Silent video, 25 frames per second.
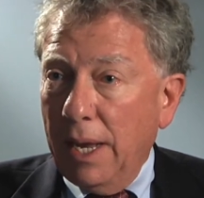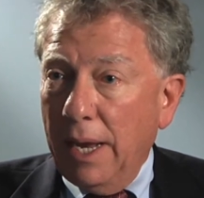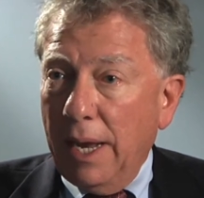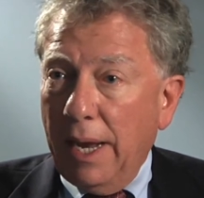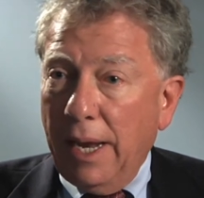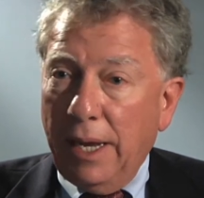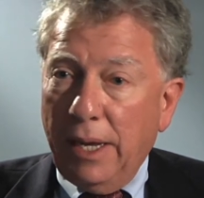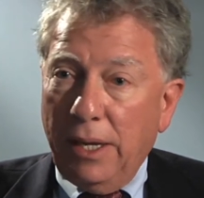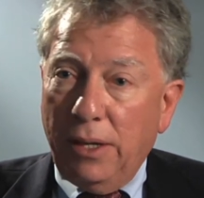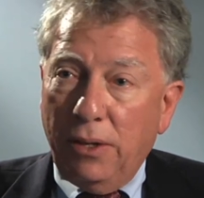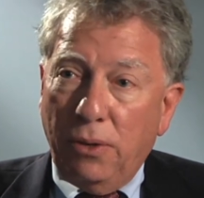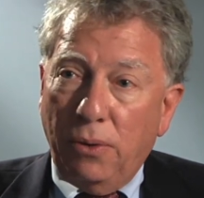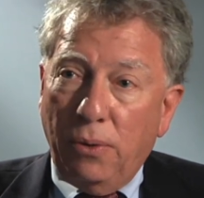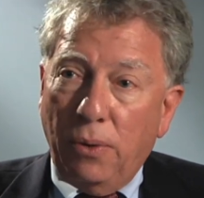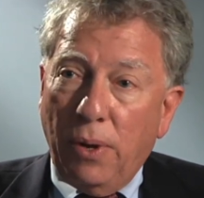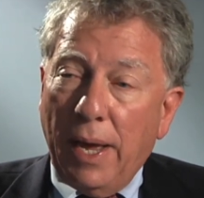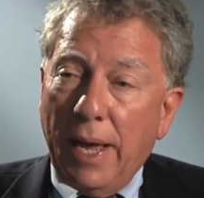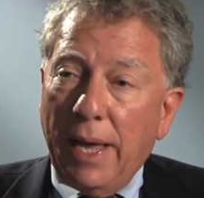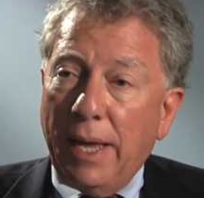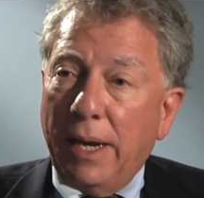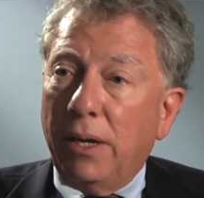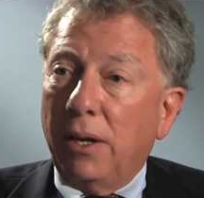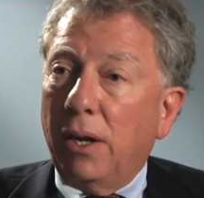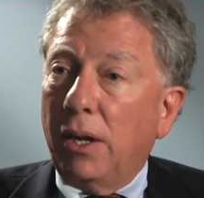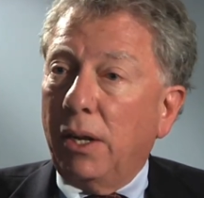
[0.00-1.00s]
and you
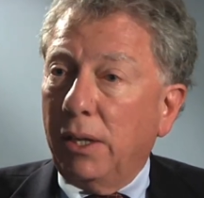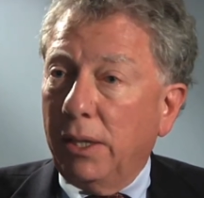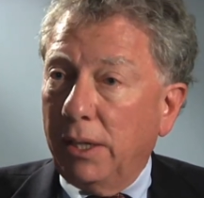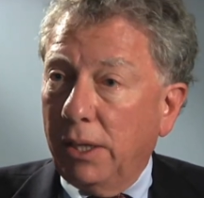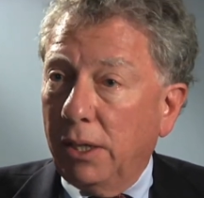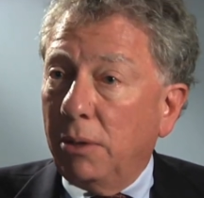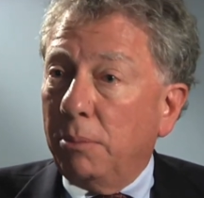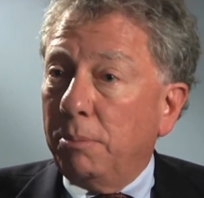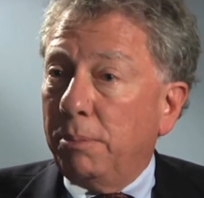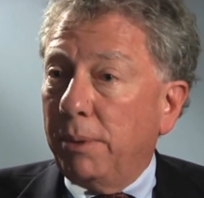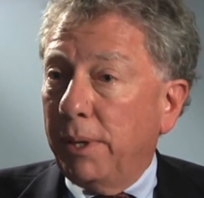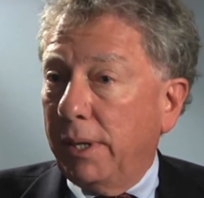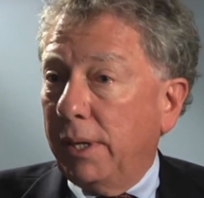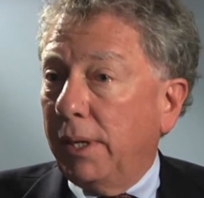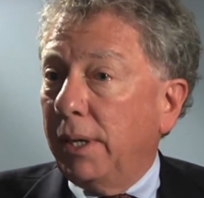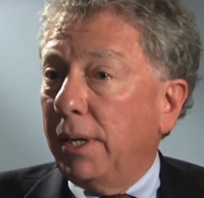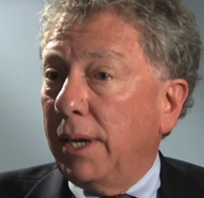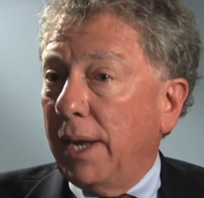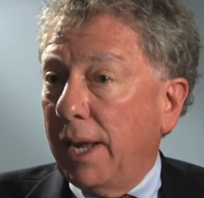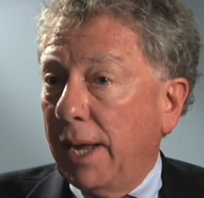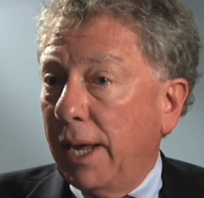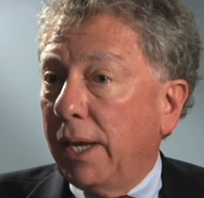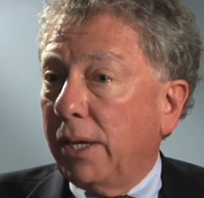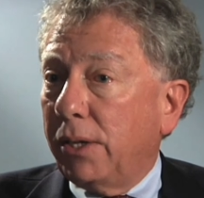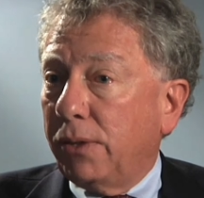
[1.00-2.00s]
had it a little bit in
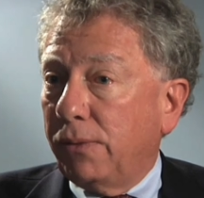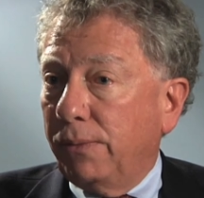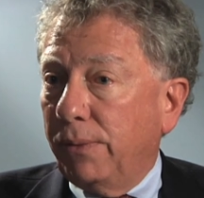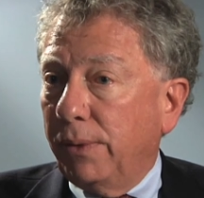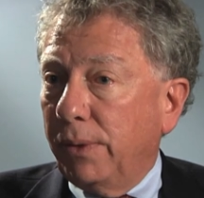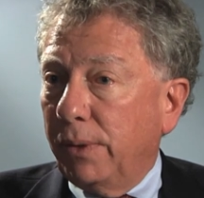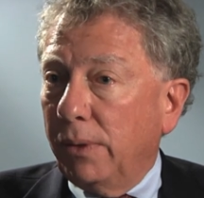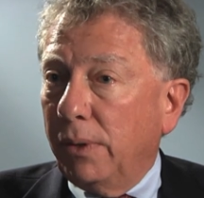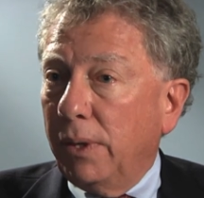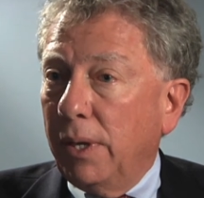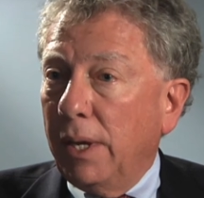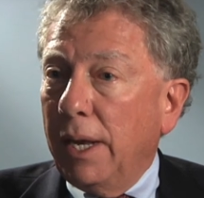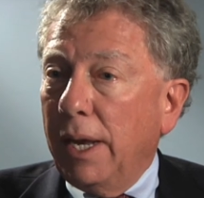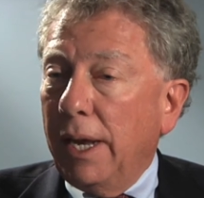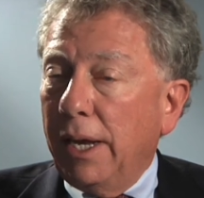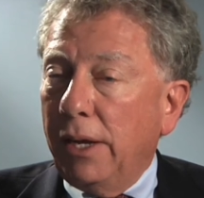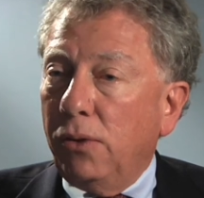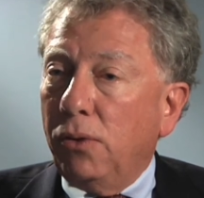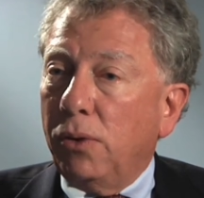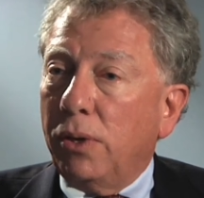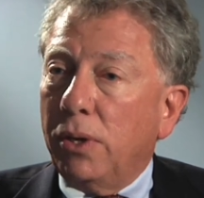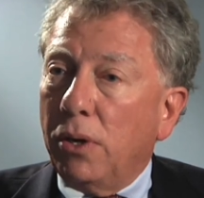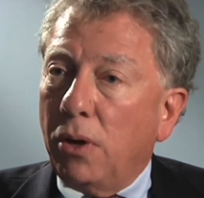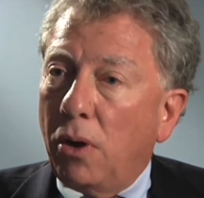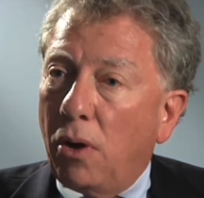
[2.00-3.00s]
Nashville, and
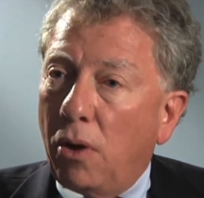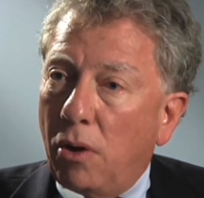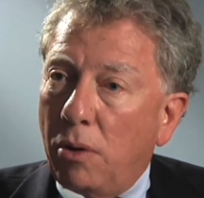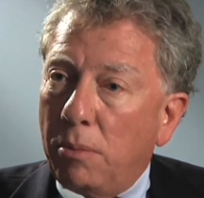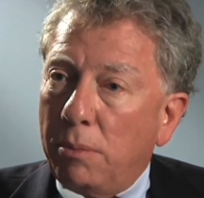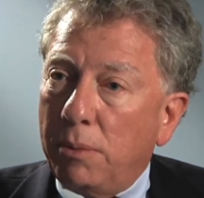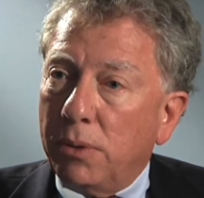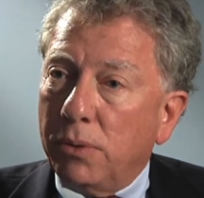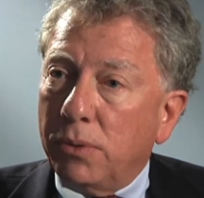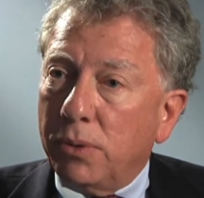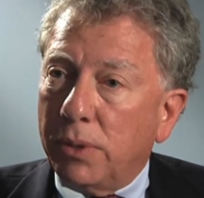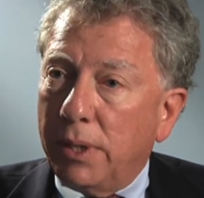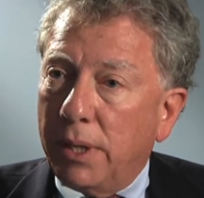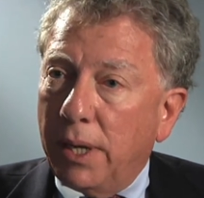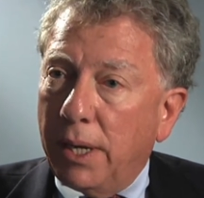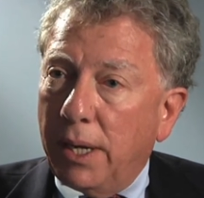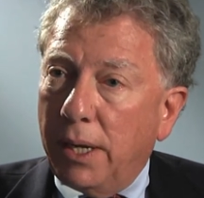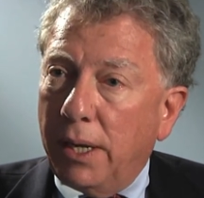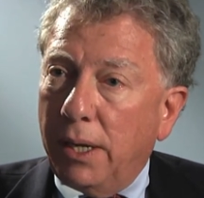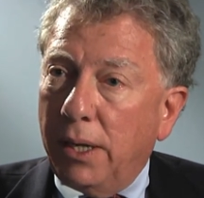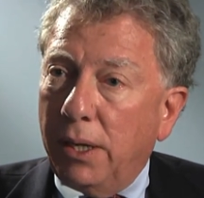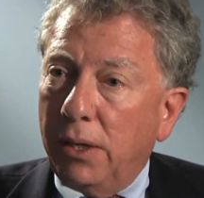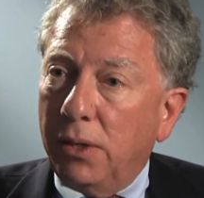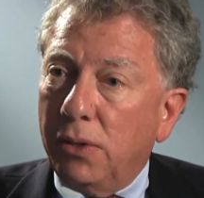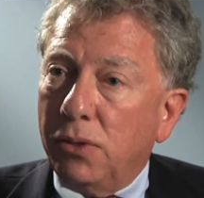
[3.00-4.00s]
you can almost
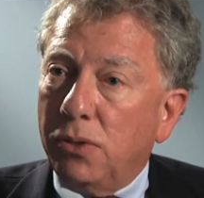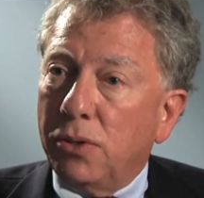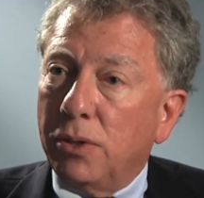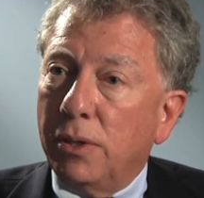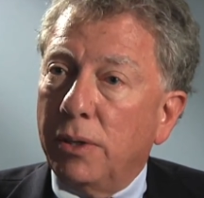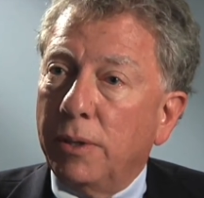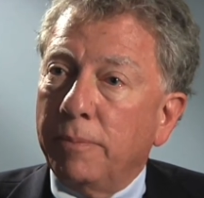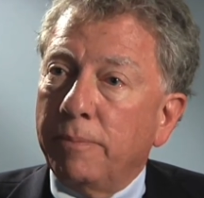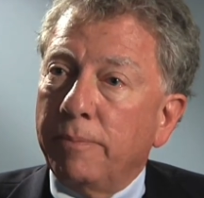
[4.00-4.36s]
gauge